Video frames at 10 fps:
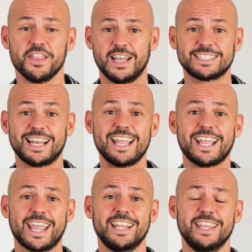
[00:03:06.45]
There's a
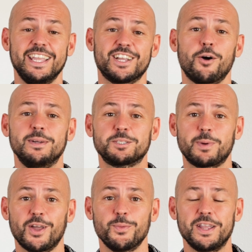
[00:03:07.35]
link in the comments
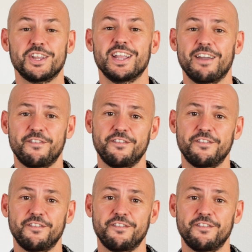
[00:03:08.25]
below where you can get